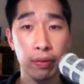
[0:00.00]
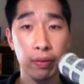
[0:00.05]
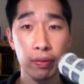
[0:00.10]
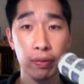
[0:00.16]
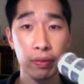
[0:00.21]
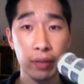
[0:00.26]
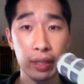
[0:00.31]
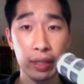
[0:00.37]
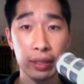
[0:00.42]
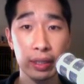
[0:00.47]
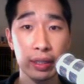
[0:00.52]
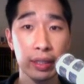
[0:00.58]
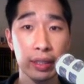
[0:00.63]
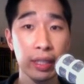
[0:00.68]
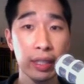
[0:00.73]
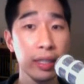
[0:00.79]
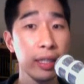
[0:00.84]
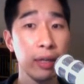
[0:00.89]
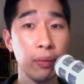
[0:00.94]
There's this
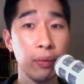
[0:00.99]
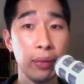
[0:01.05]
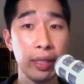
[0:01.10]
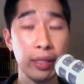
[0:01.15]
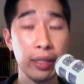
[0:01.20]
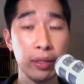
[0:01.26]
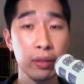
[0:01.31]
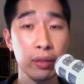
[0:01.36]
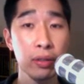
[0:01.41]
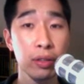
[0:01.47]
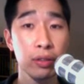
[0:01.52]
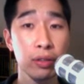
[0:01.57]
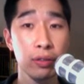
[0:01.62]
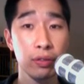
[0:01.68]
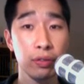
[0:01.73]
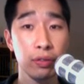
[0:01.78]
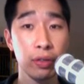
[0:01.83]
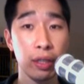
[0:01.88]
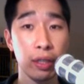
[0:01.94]
thing that we used
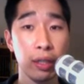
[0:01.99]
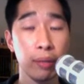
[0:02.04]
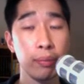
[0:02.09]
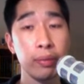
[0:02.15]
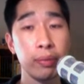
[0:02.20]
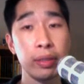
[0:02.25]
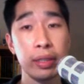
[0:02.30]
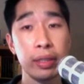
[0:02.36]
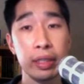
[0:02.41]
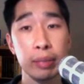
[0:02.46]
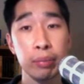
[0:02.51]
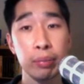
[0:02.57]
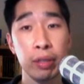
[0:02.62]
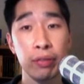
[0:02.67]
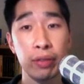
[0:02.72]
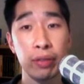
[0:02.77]
from Niche Profit